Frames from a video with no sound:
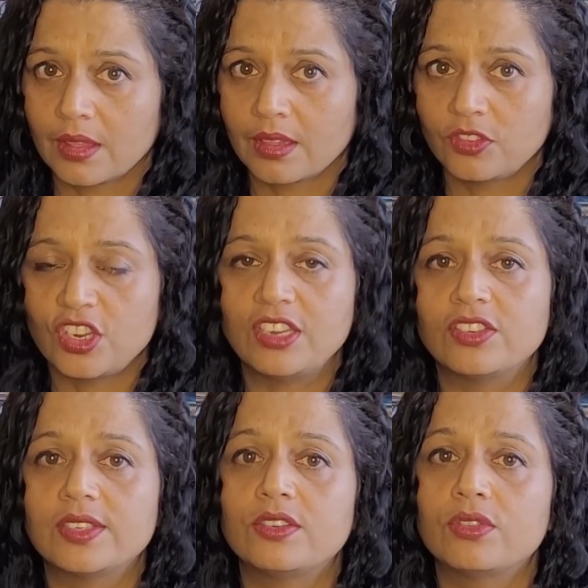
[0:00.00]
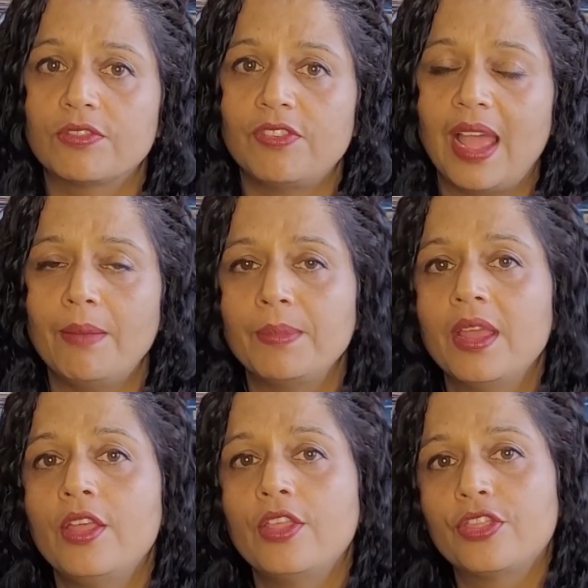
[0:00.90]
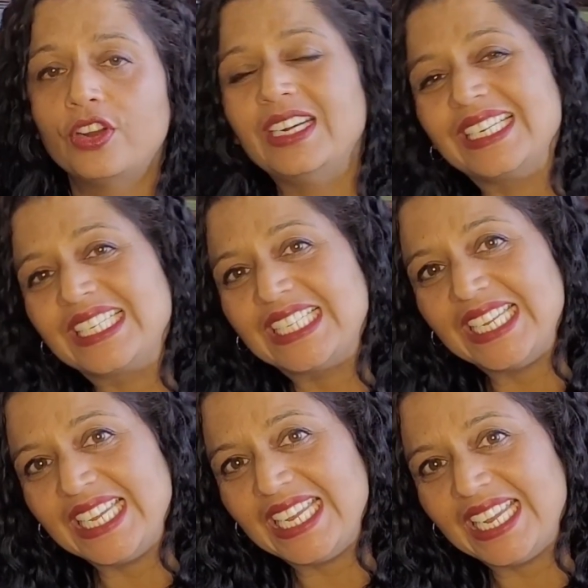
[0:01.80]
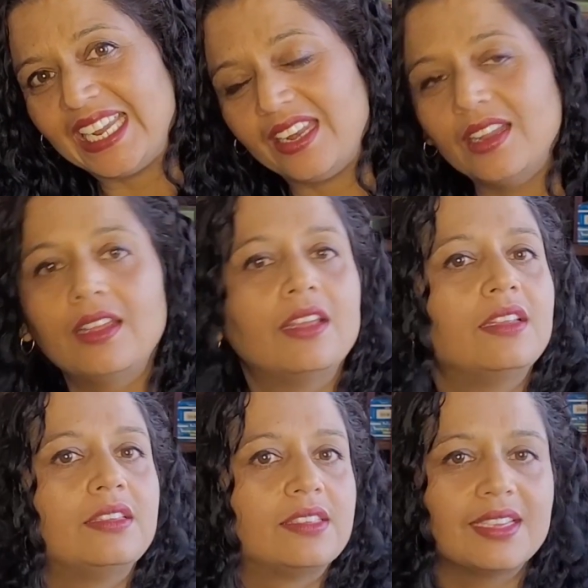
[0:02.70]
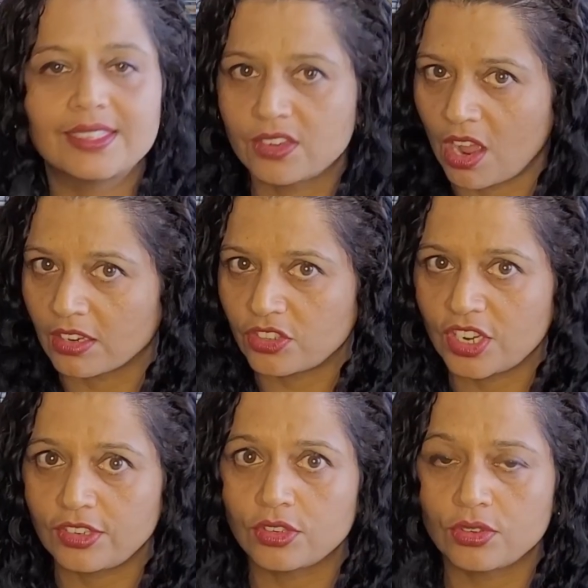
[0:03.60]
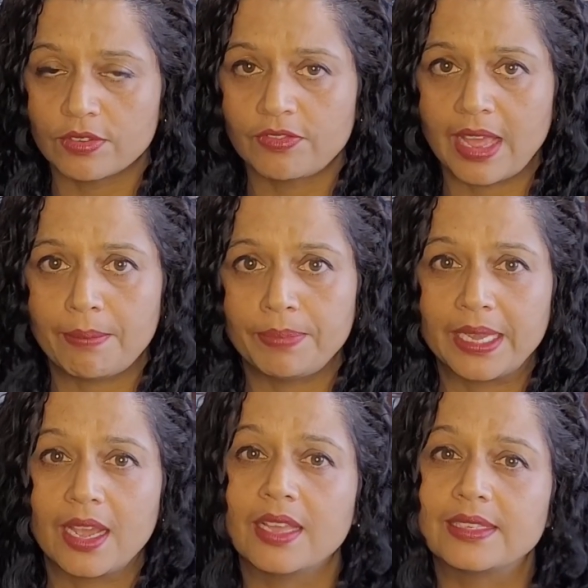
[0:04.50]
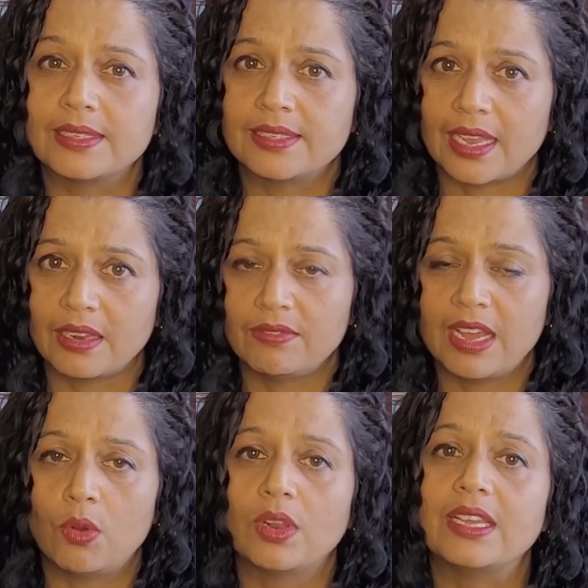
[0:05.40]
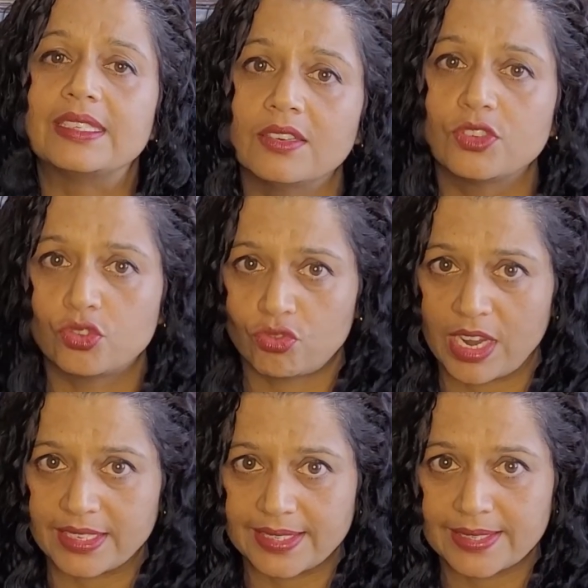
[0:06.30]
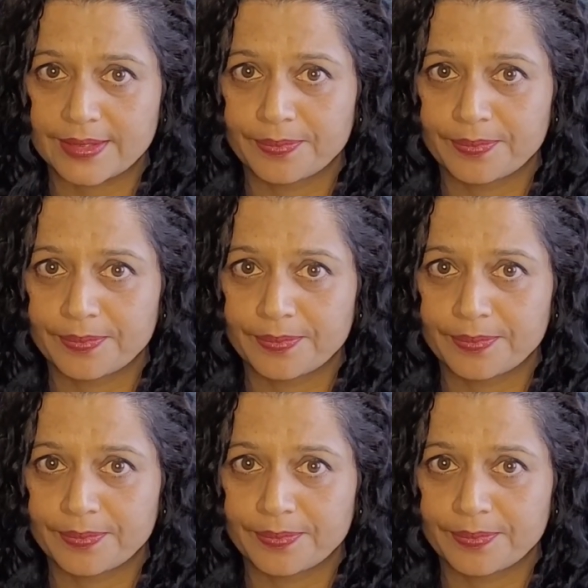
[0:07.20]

changes into the flap. 13 does not change into the flap because the second vowel is stressed.